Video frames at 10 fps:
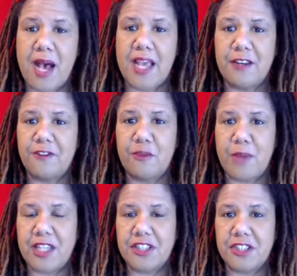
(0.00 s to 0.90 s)

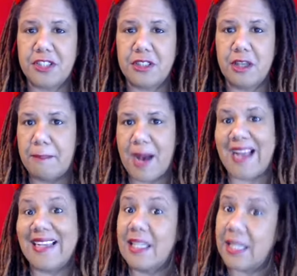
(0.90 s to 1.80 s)
information, a
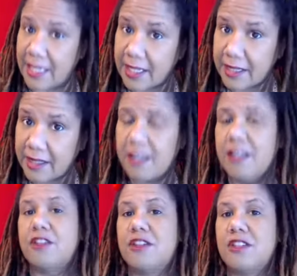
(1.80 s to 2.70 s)
buy link
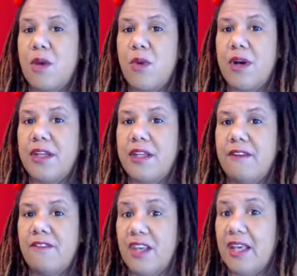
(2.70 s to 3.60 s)
to
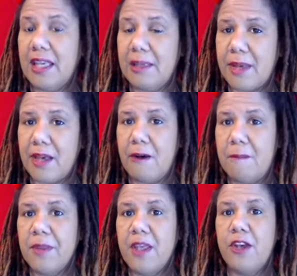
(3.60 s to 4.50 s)
someone via
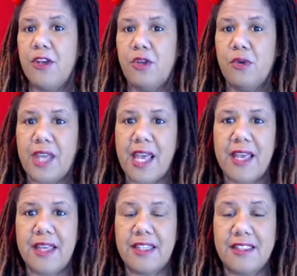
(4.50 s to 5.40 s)
email, you
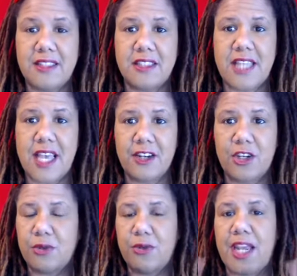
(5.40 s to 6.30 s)
can instead
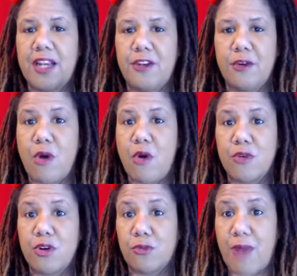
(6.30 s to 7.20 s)
create your
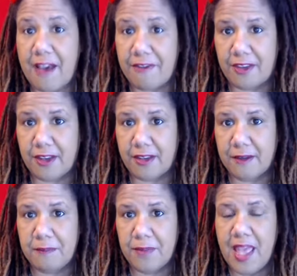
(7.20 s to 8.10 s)
own graphic.
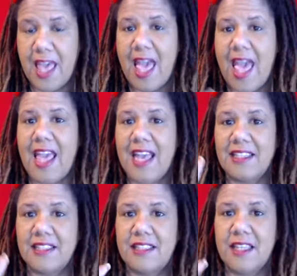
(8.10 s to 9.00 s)

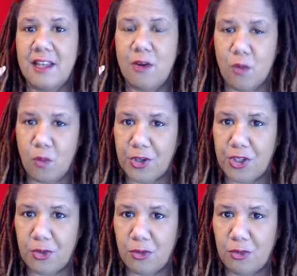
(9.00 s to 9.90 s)
And when
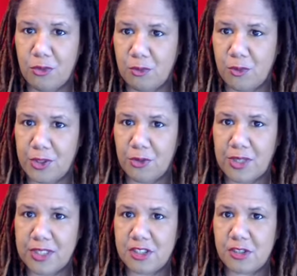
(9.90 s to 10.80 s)
you
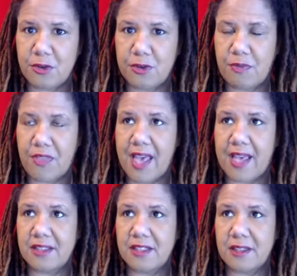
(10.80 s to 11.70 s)
insert that,